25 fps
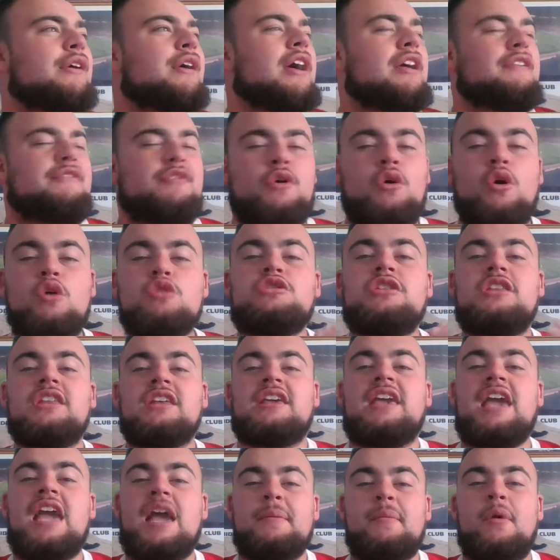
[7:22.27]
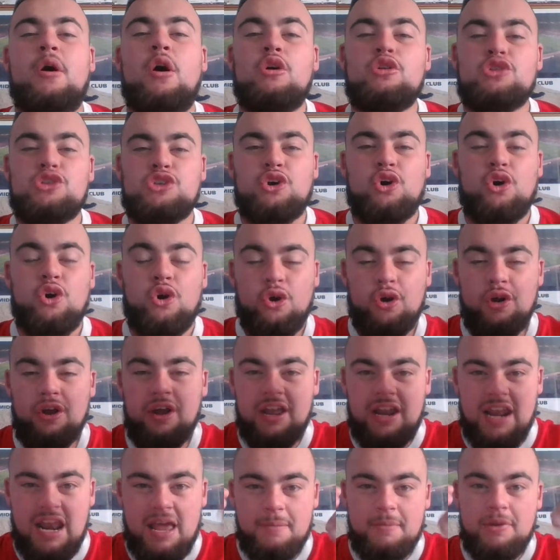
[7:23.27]
If you're going to the game also,
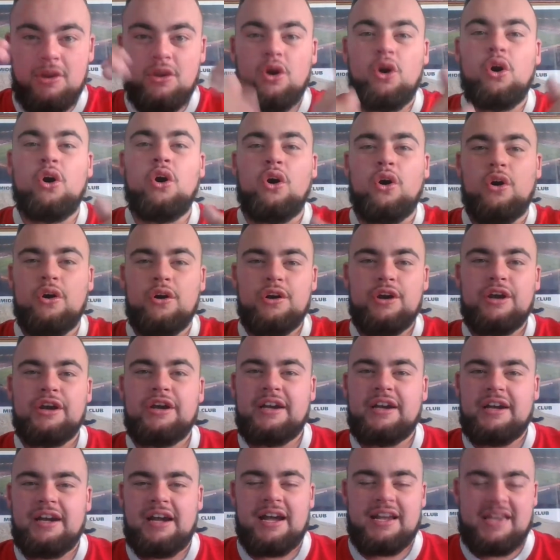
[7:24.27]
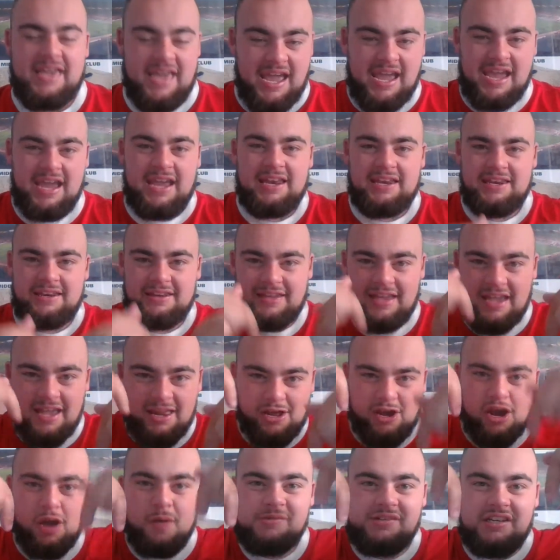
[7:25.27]
let me know again in
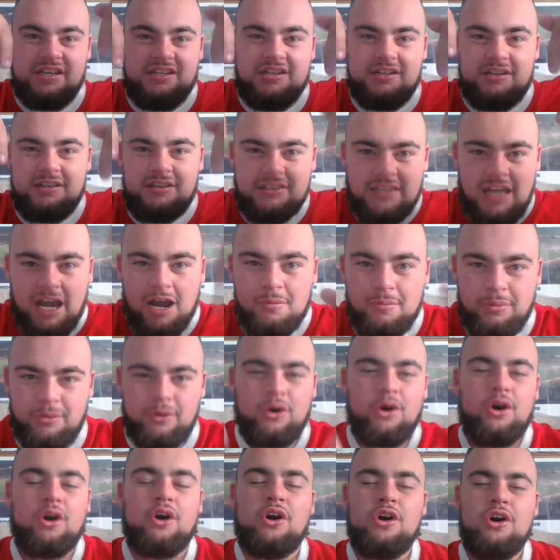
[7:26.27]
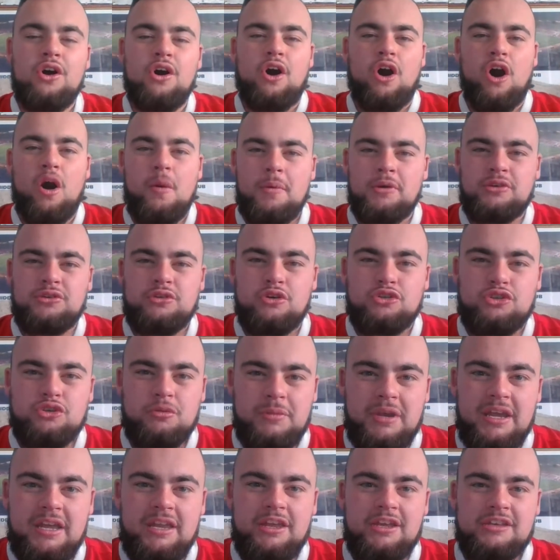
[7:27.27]
the comment section down below. All my social
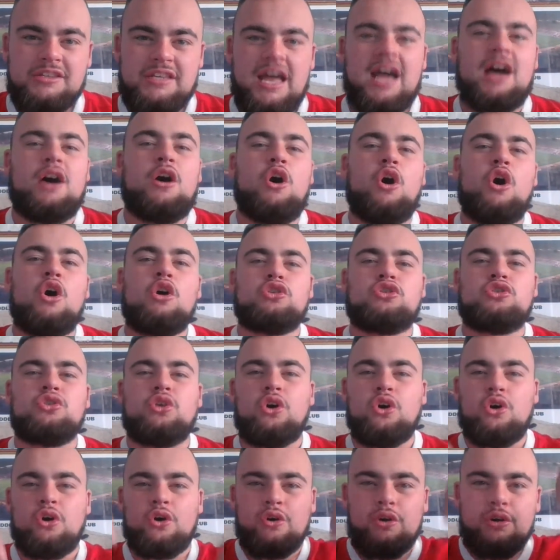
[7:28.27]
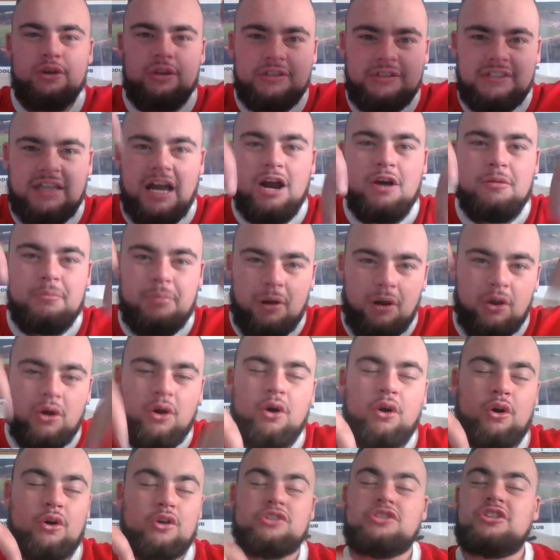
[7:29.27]
medias are also down
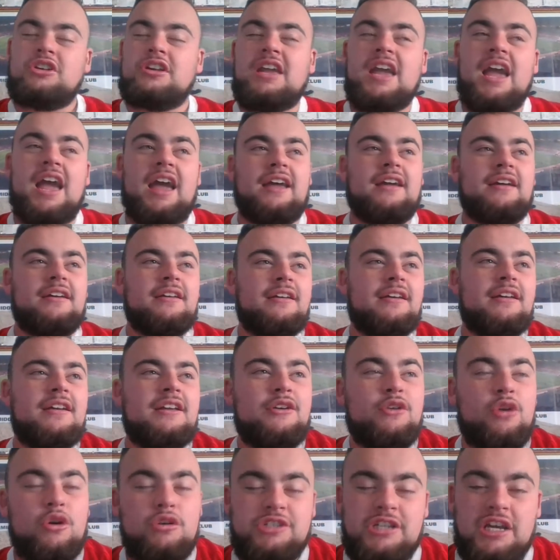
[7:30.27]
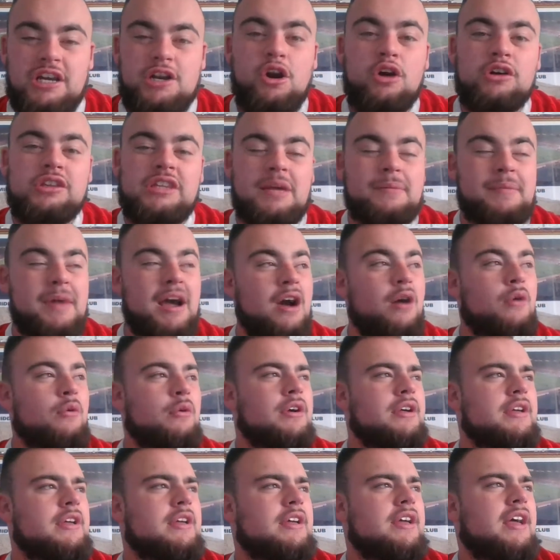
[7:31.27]
below. So, yeah, go and check all them
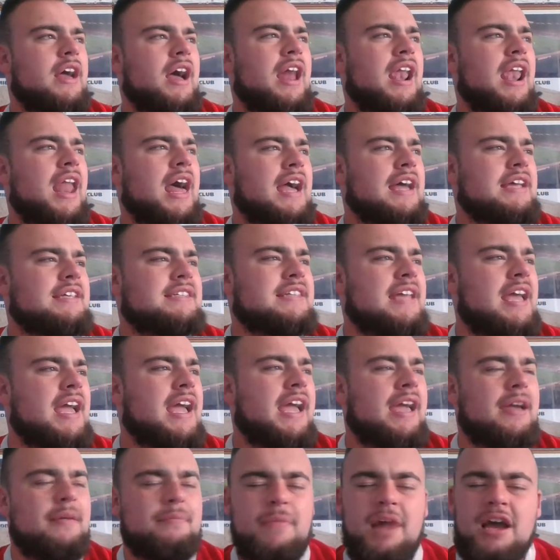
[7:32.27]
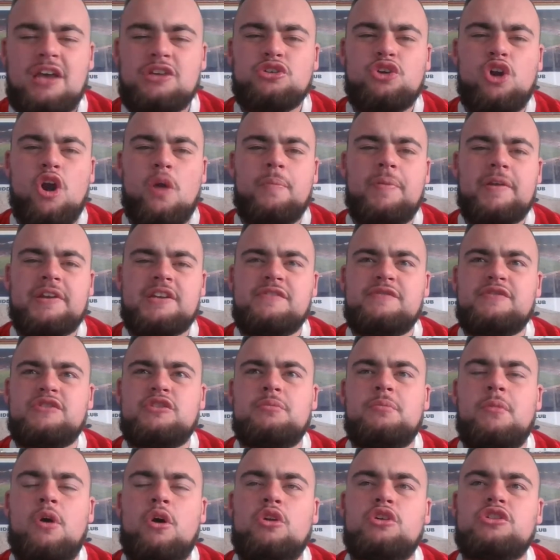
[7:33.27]
out. And like I say, my score prediction for
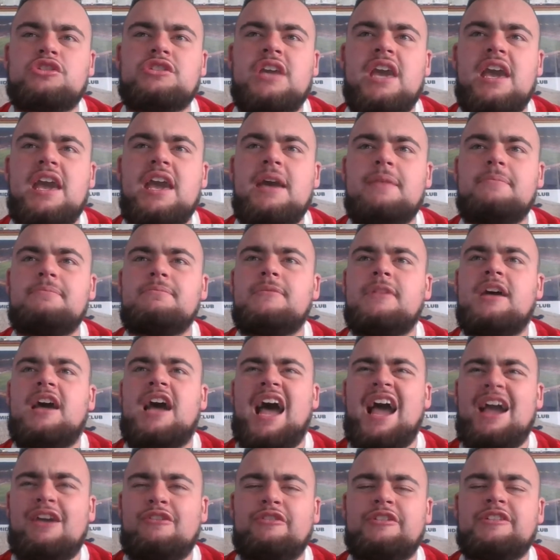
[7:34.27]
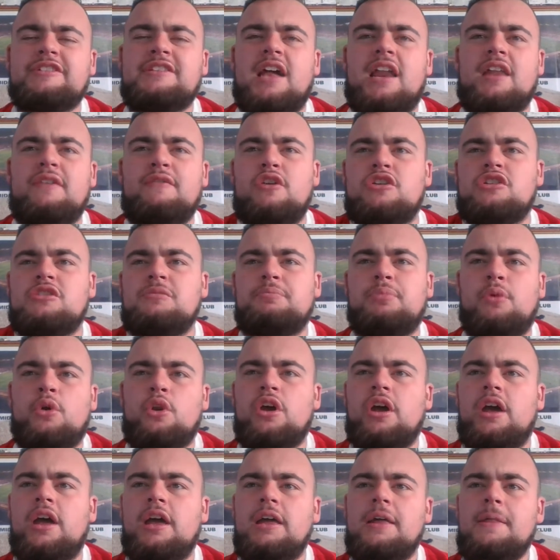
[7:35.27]
tomorrow's game, Accrington Stanley versus
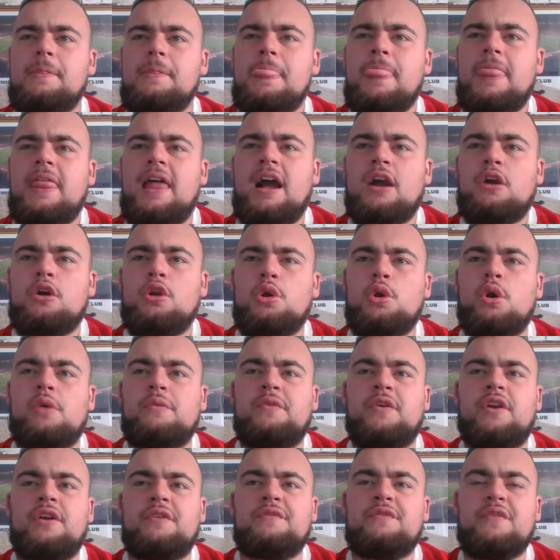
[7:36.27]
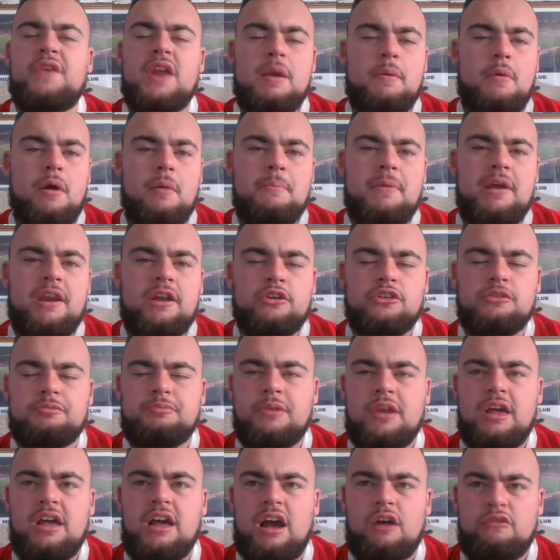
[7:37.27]
Boro, I'm going to go for a 3-1
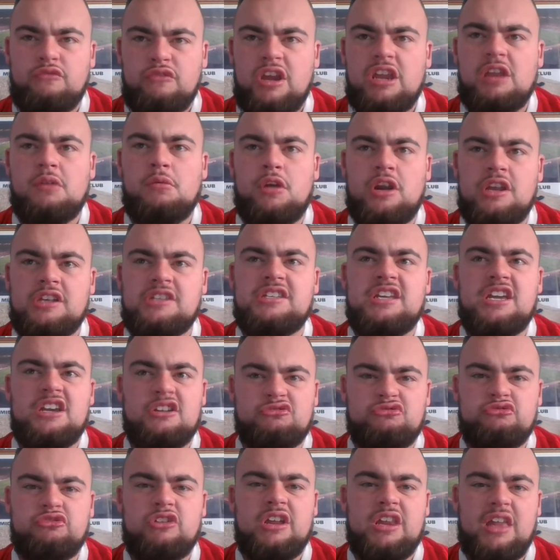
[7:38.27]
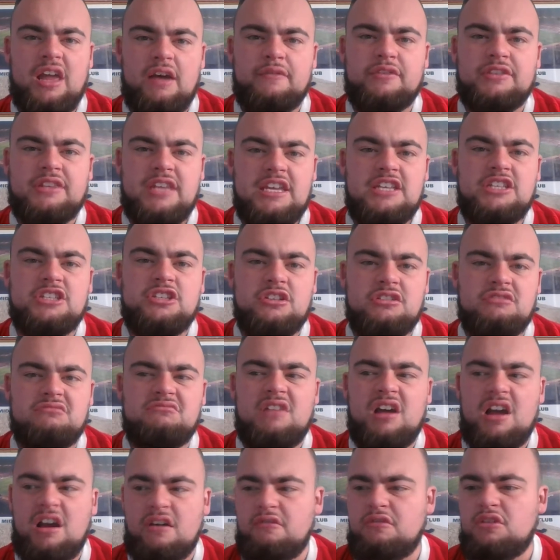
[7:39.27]
Middlesbrough. I really want to see us really have a decent,
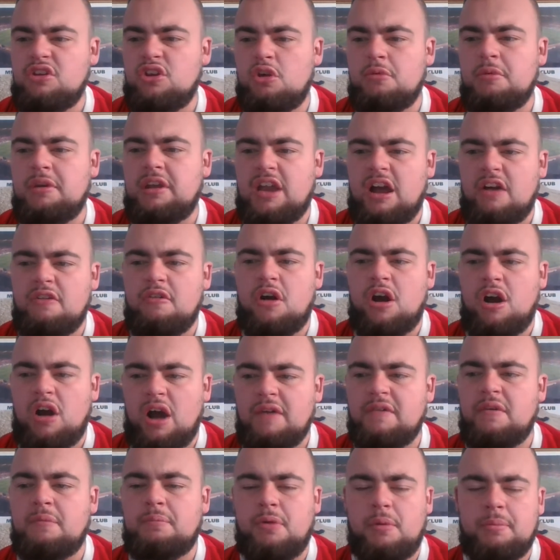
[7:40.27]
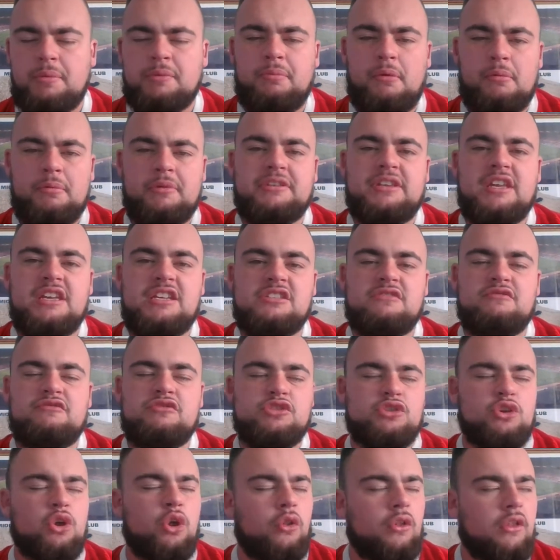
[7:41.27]
you know what I mean, have a proper decent
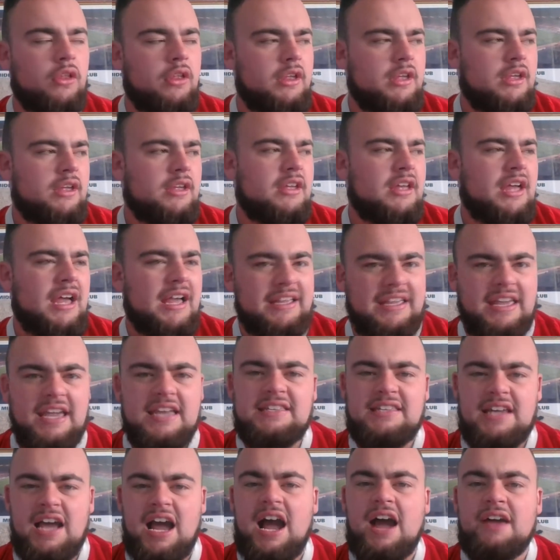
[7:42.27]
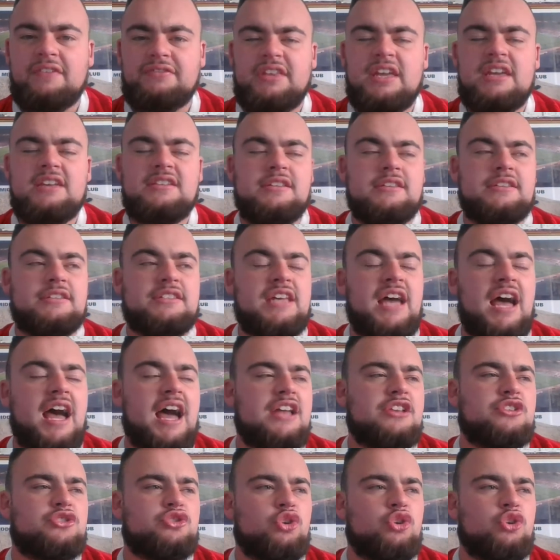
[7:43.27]
result against a half-decent side.